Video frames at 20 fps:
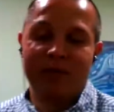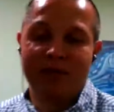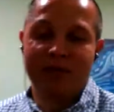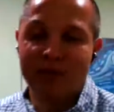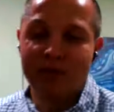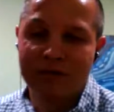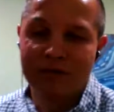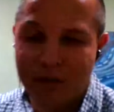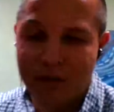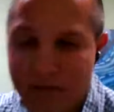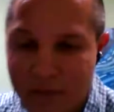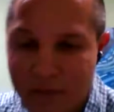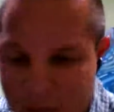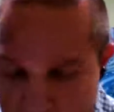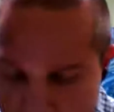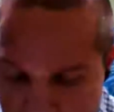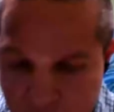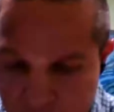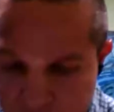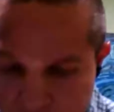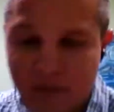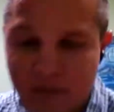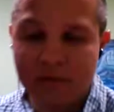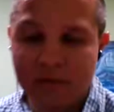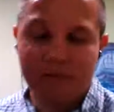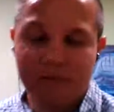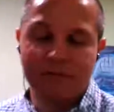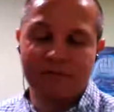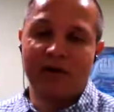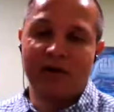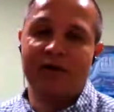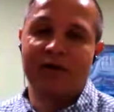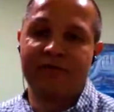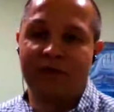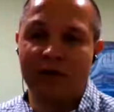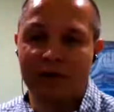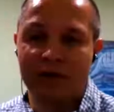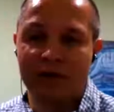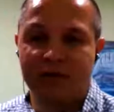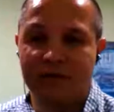using
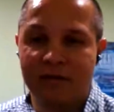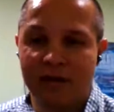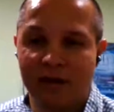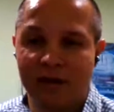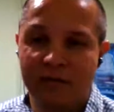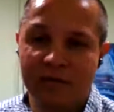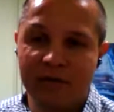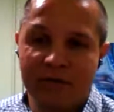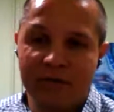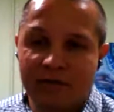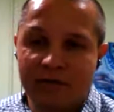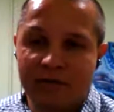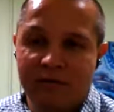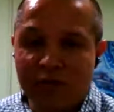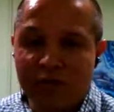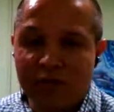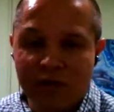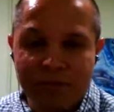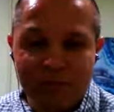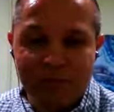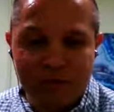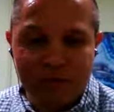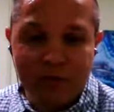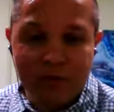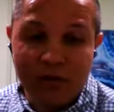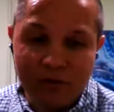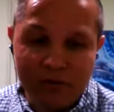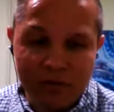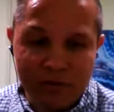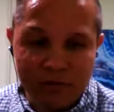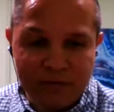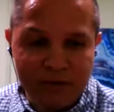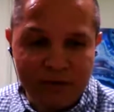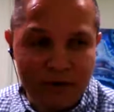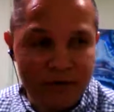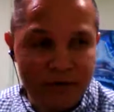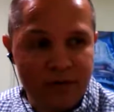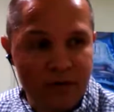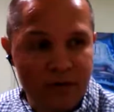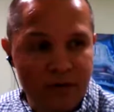Firefox, and I was user number 23 of
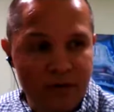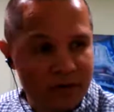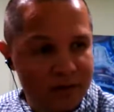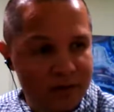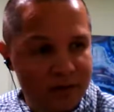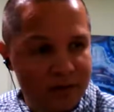Firefox.